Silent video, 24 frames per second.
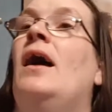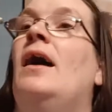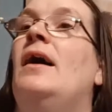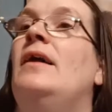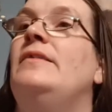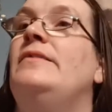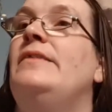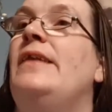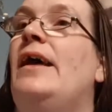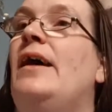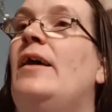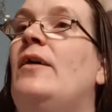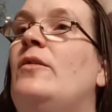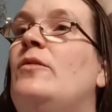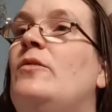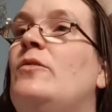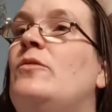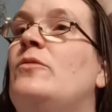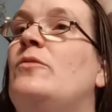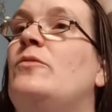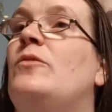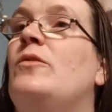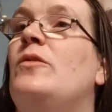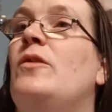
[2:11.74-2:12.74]

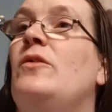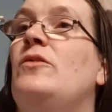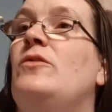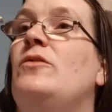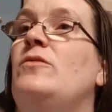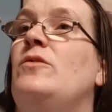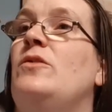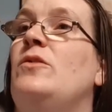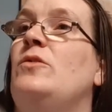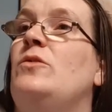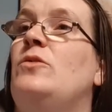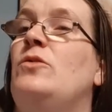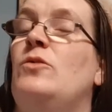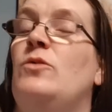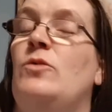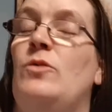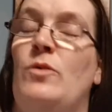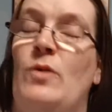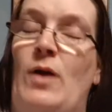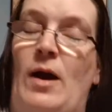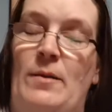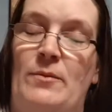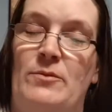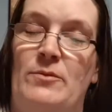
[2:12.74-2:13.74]
Now, for those of you
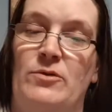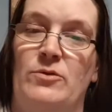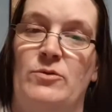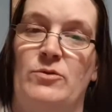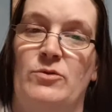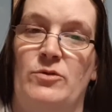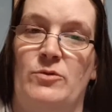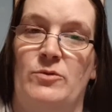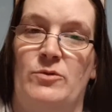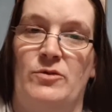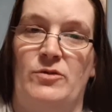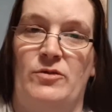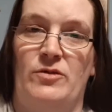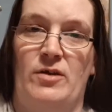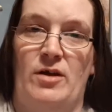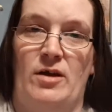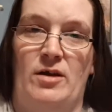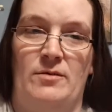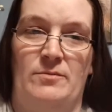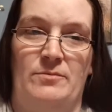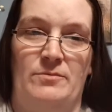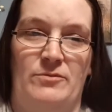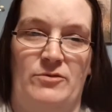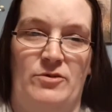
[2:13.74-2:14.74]
who happen to also watch
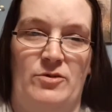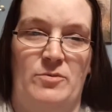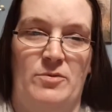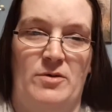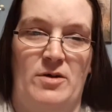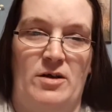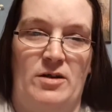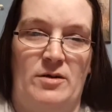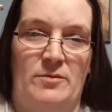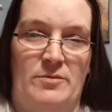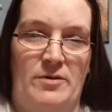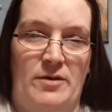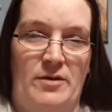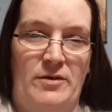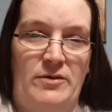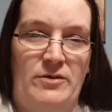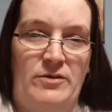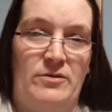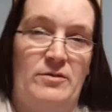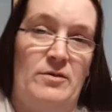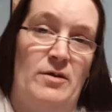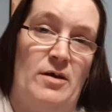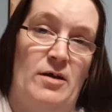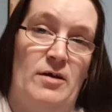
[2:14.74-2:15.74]
Supercarn
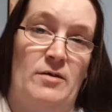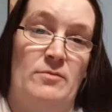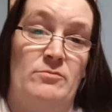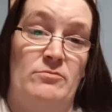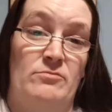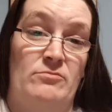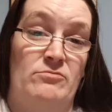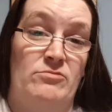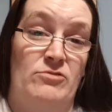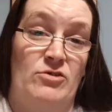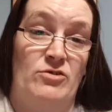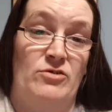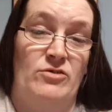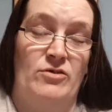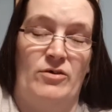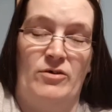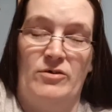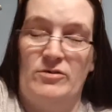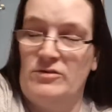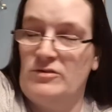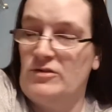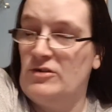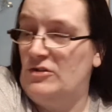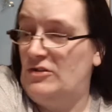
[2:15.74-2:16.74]
Brothers,
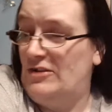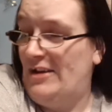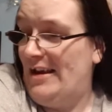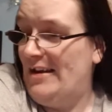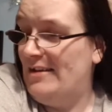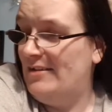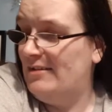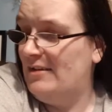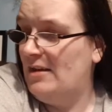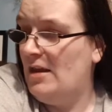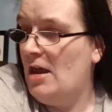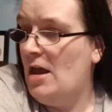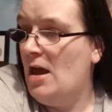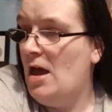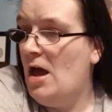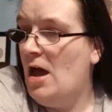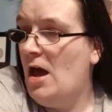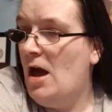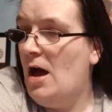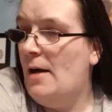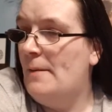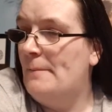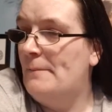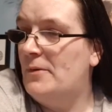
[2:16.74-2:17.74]
good taste,
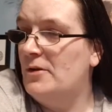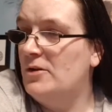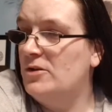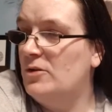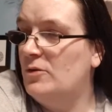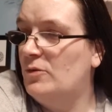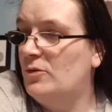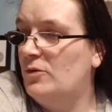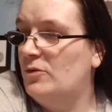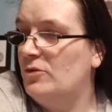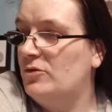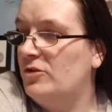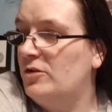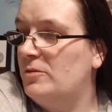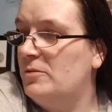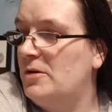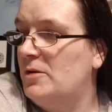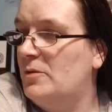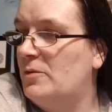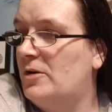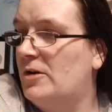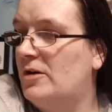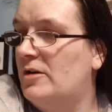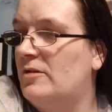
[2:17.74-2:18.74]
but you'll also be
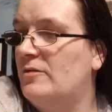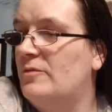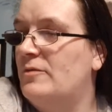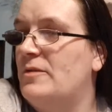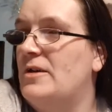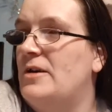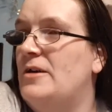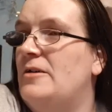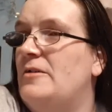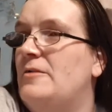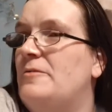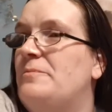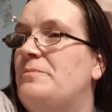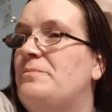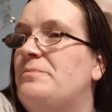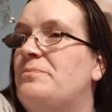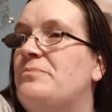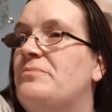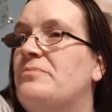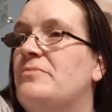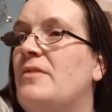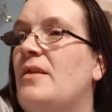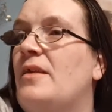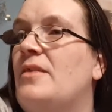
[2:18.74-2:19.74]
aware of their
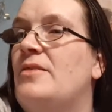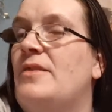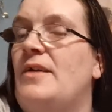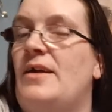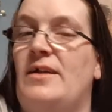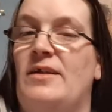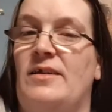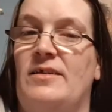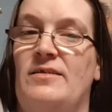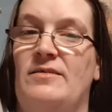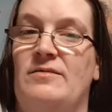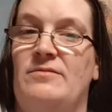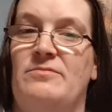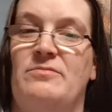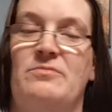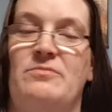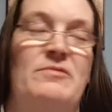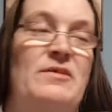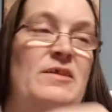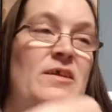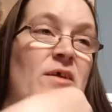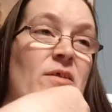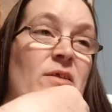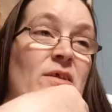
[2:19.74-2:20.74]
little
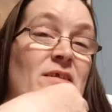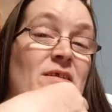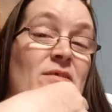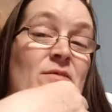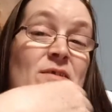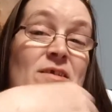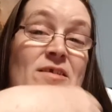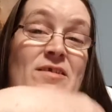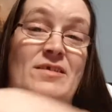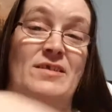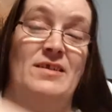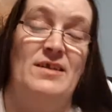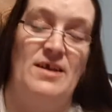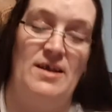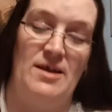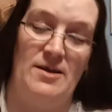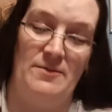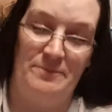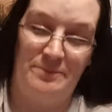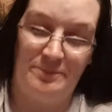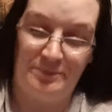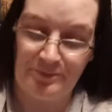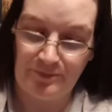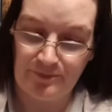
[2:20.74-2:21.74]
video they did
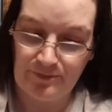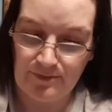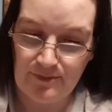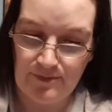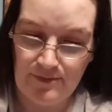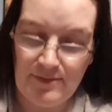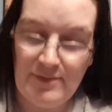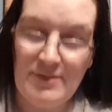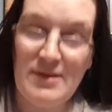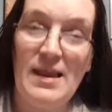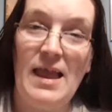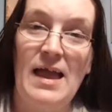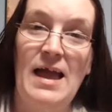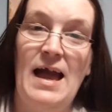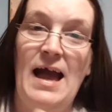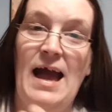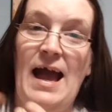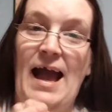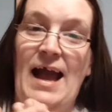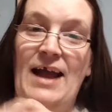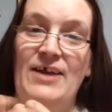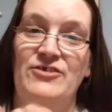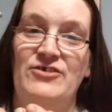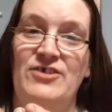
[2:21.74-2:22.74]
recently,
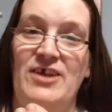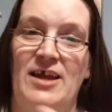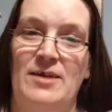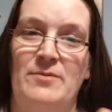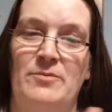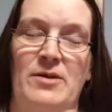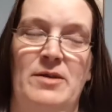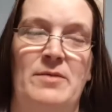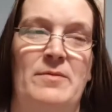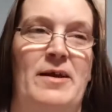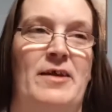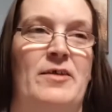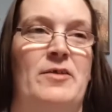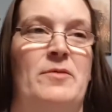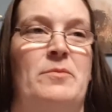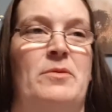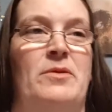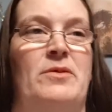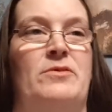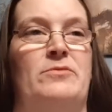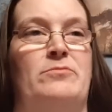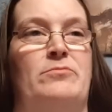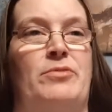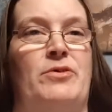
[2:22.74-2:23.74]
hashtag bring back
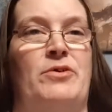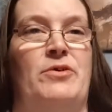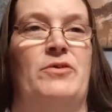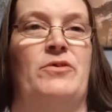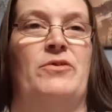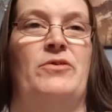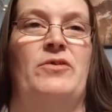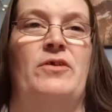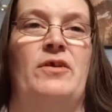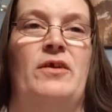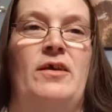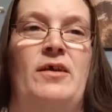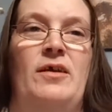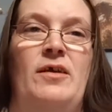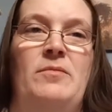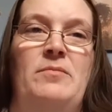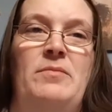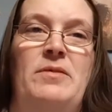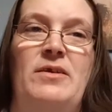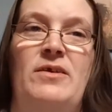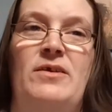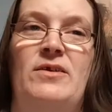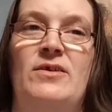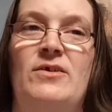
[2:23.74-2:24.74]
the bronze,
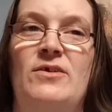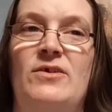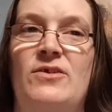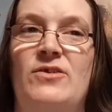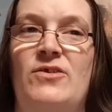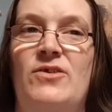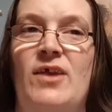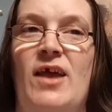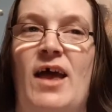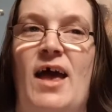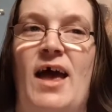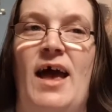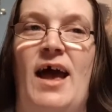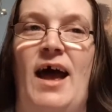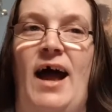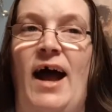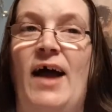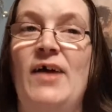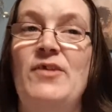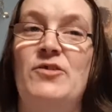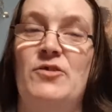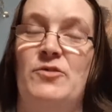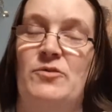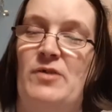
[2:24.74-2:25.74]
because
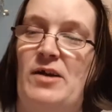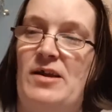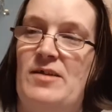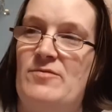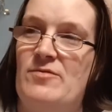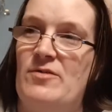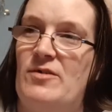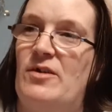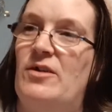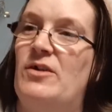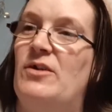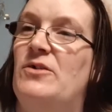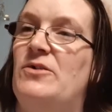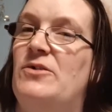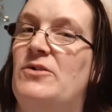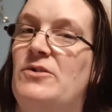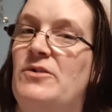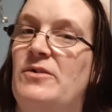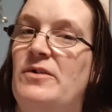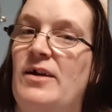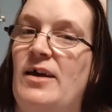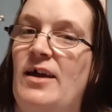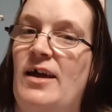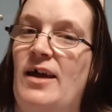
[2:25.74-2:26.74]
as a Ravenclaw,